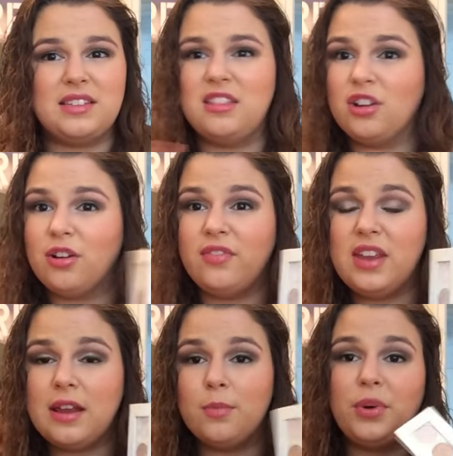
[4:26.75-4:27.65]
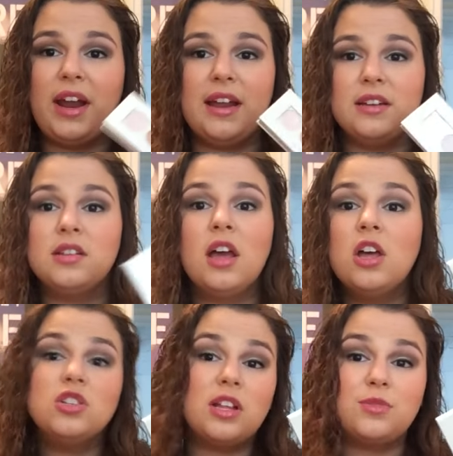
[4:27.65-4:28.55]
And they're a vegan brand,
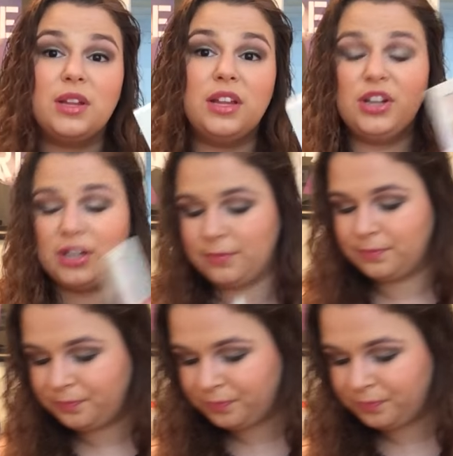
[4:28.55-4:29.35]
so that's really good.